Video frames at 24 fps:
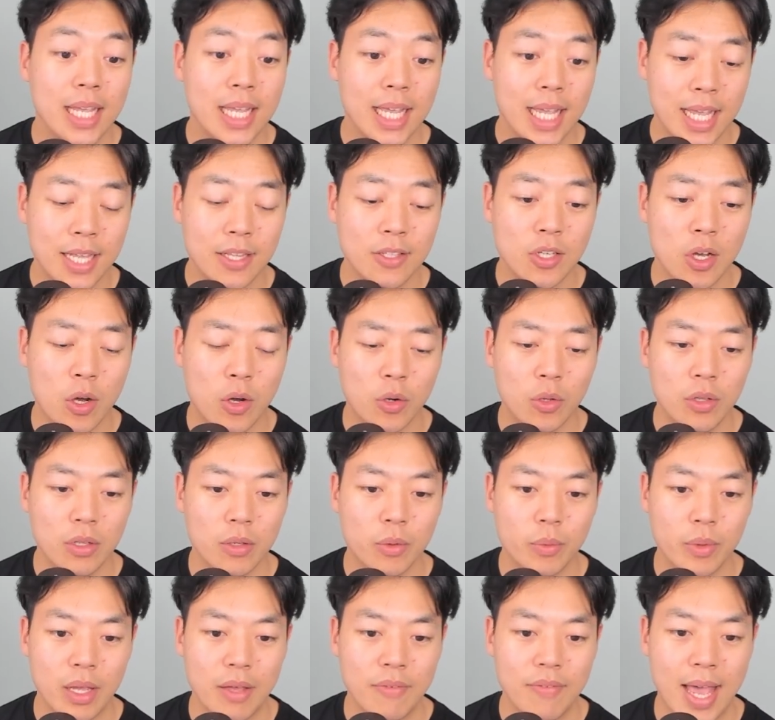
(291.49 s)
In total,
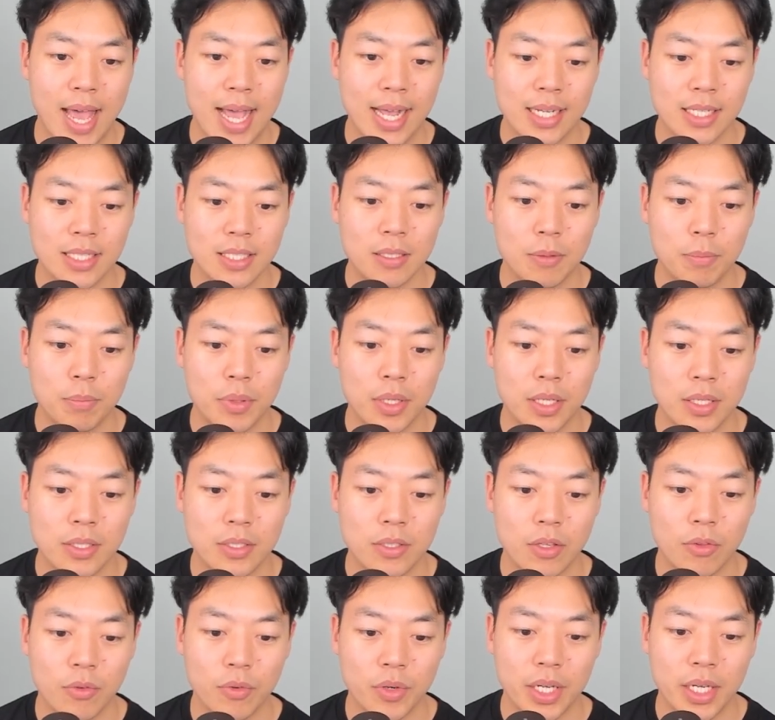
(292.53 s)
we have x plus
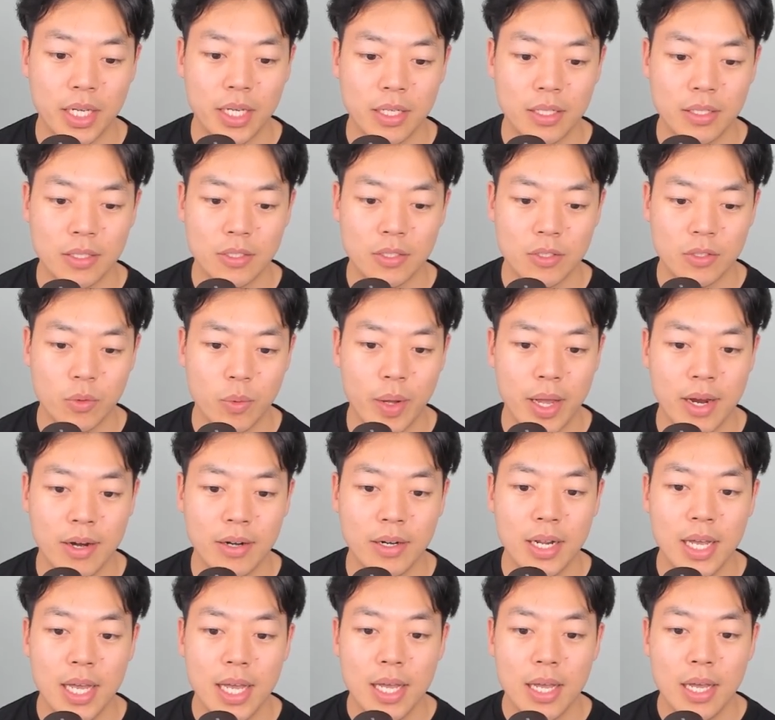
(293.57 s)
3
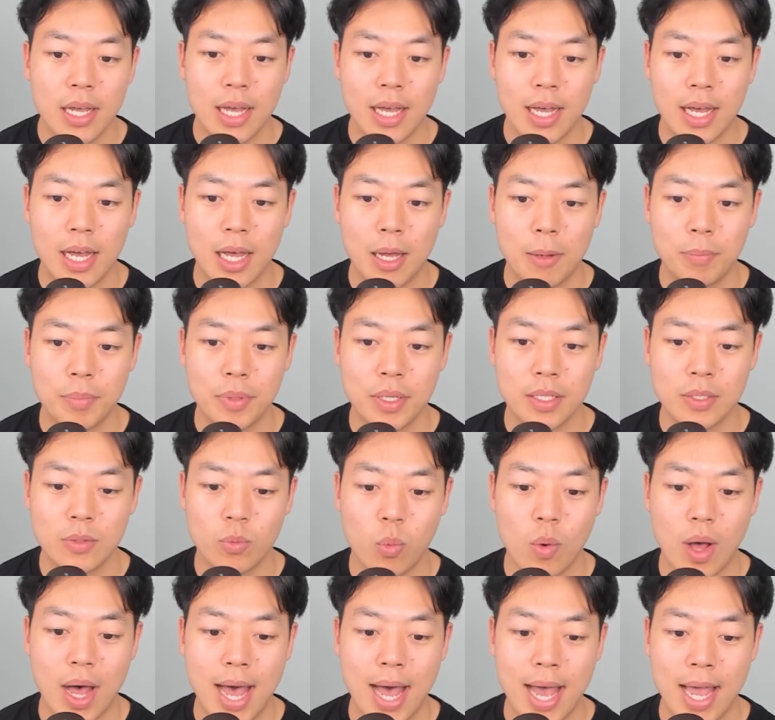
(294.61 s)
squared plus
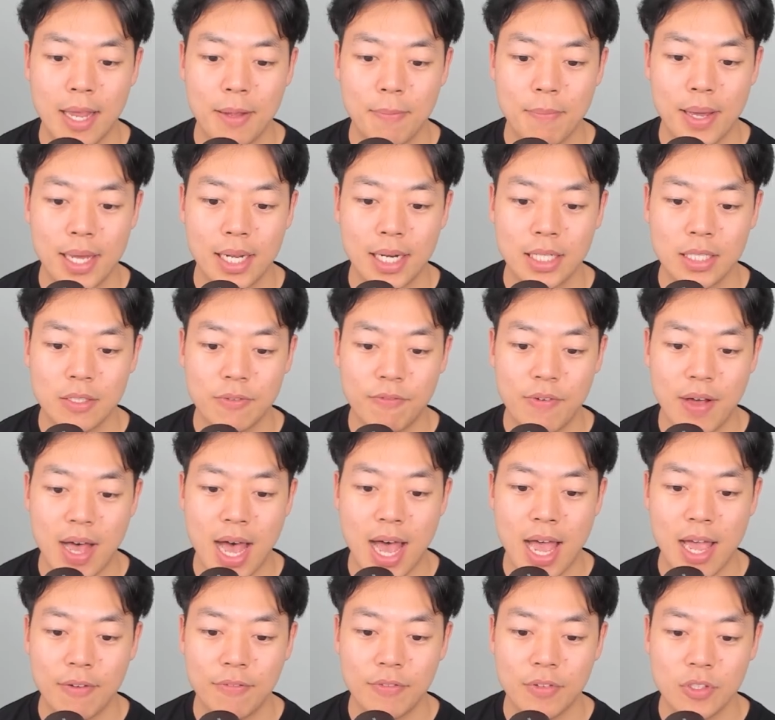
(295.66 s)
y minus
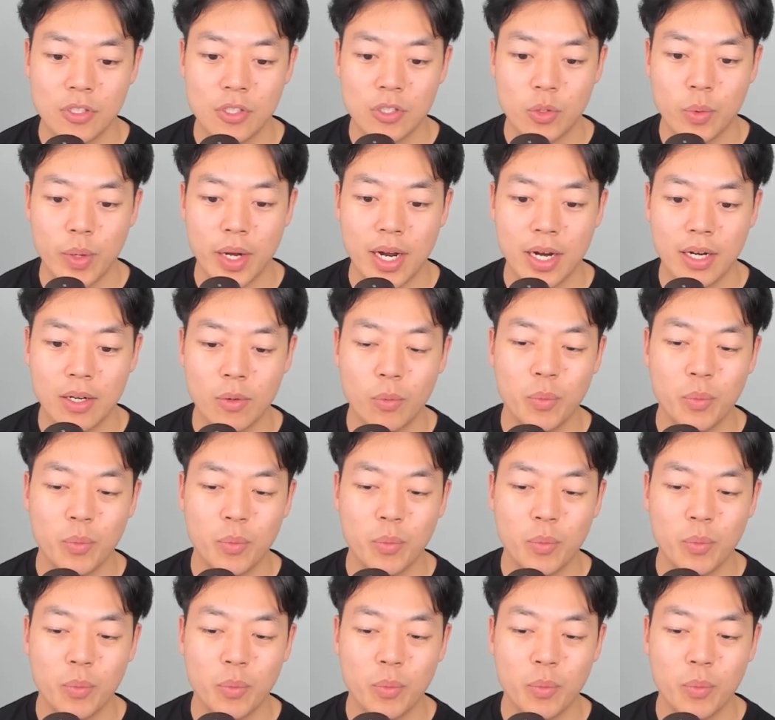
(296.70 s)
5 squared.